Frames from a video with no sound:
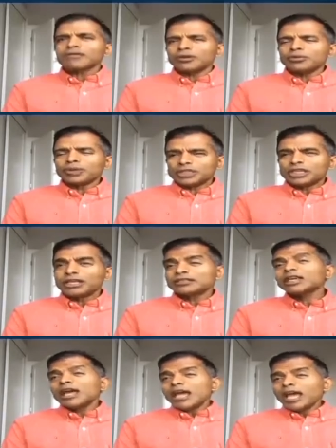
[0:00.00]
view, which
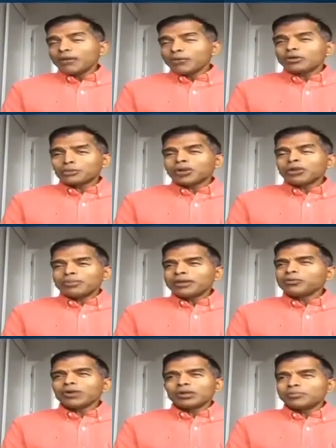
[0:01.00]
is hey, what will
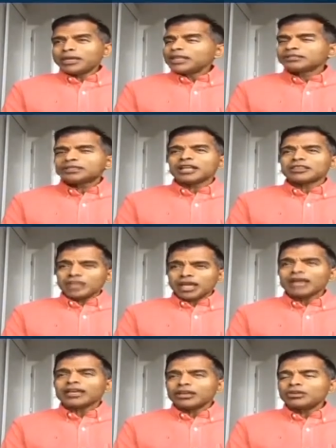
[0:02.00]
be, will be. There's
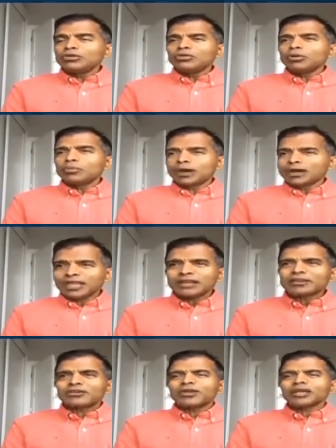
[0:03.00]
nothing I can do about
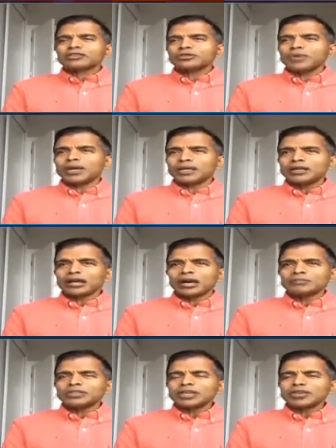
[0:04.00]
that correction when it
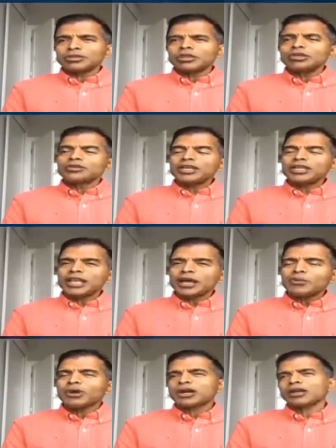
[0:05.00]
comes. And to the degree that
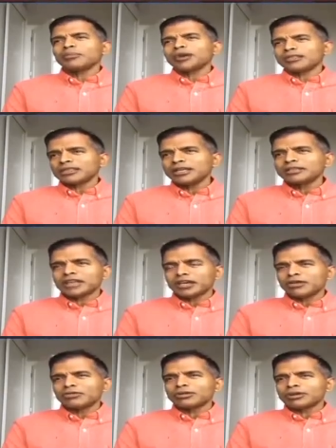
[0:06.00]
I worry about things I
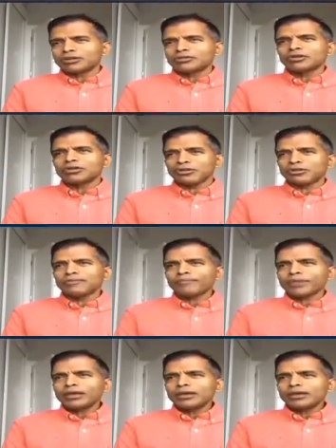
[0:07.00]
don't control,
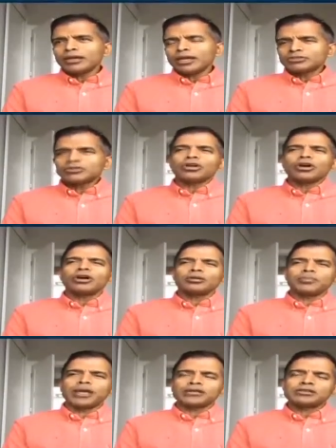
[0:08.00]
it's going to
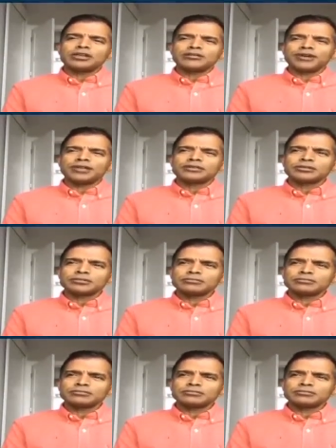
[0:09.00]
hurt me as an investor.